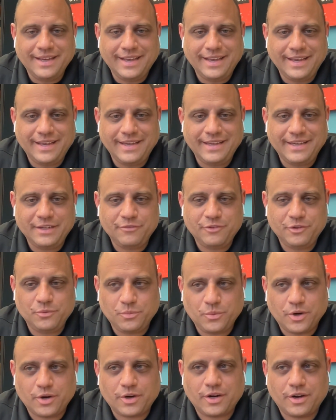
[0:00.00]
And if
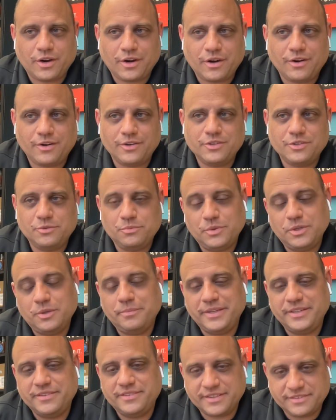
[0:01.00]
you work hard, you
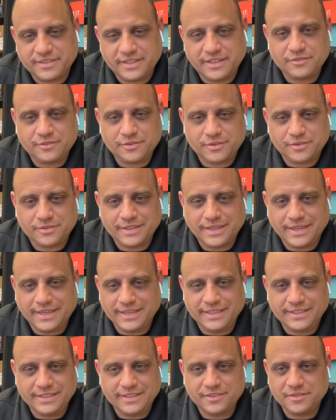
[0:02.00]
will be successful.
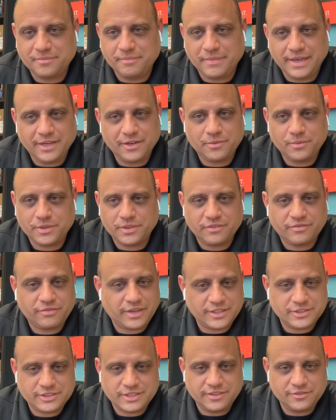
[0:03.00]
And it doesn't matter what the
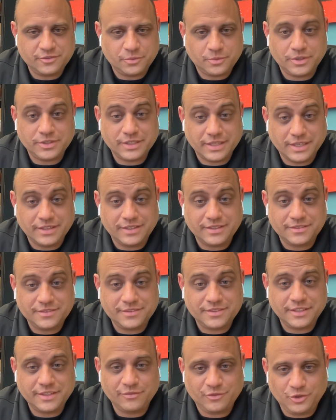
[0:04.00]
franchisor
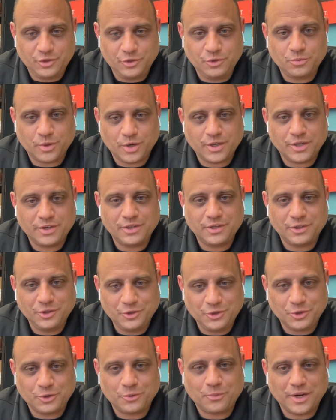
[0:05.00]
does. If you run
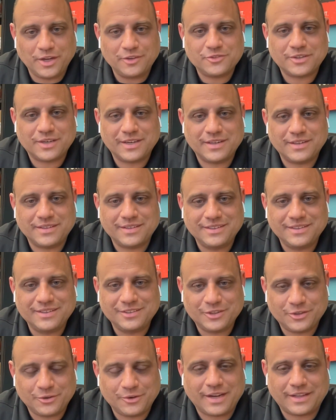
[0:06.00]
your restaurant
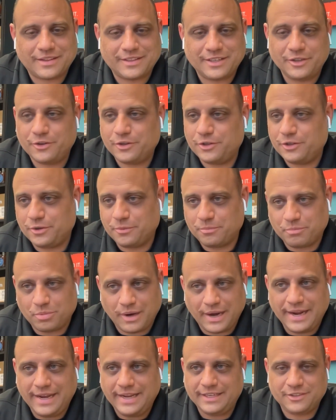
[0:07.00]
correctly or your
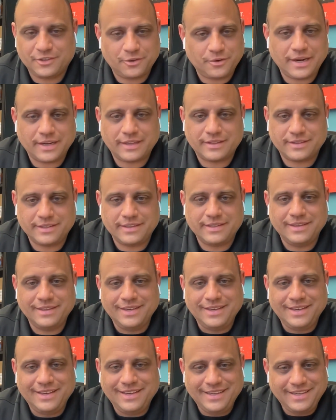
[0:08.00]
brand correctly,
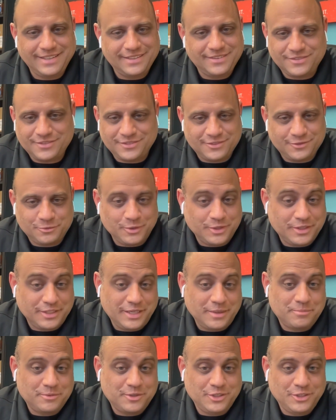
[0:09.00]
it's
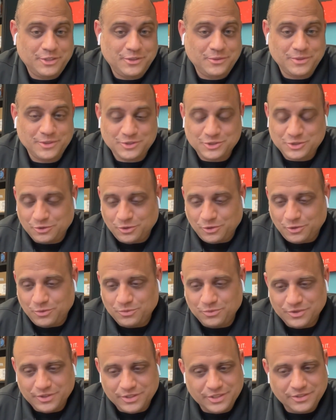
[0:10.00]
really up to you. It's your
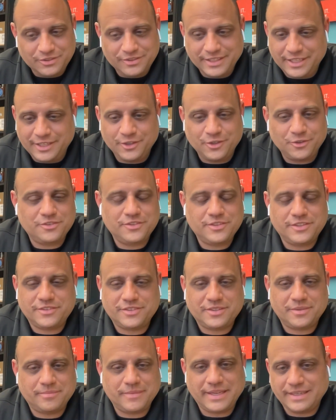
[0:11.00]
own little
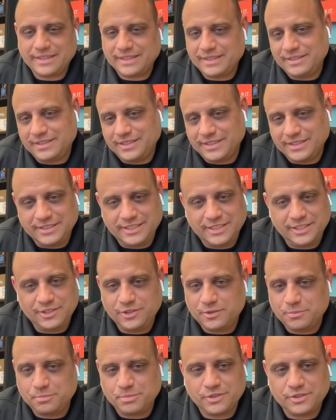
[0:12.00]
ecosystem that can
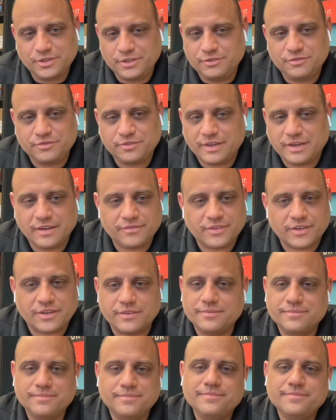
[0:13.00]
continue to produce forever.